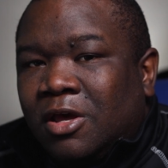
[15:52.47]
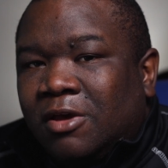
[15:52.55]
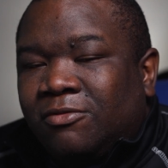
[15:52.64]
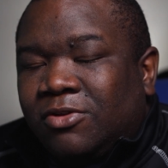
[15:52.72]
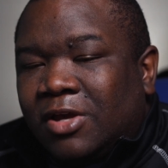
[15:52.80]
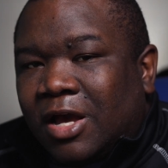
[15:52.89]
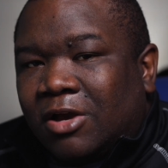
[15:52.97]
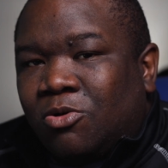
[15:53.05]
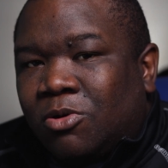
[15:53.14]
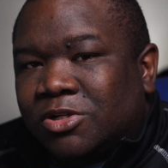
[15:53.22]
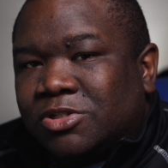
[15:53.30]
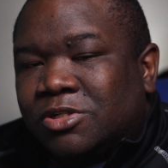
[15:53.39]
If you got
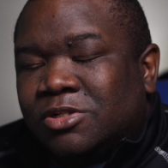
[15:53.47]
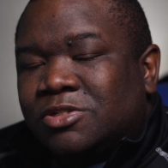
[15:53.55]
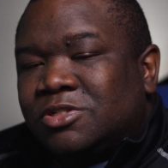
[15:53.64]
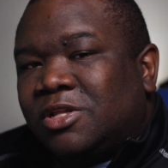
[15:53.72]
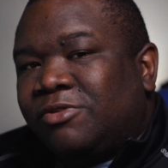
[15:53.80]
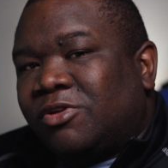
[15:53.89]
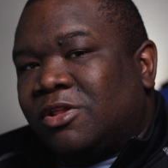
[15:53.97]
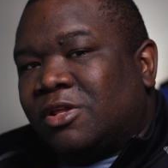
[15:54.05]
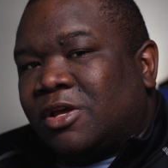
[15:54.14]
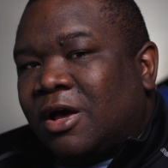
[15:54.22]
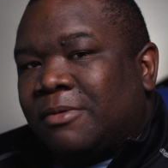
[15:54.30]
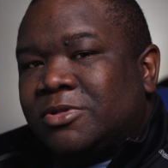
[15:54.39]
questions, leave it in
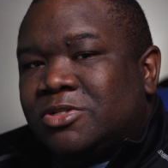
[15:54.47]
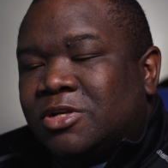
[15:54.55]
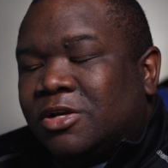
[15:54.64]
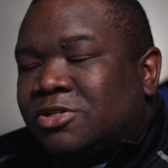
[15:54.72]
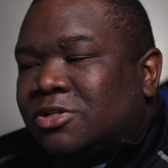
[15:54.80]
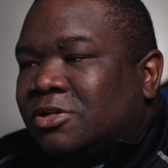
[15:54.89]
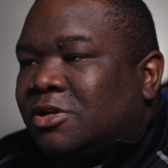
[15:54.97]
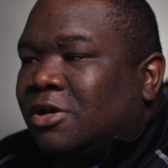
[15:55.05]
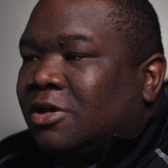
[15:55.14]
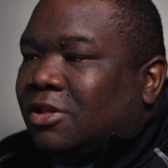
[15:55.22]
the comment section.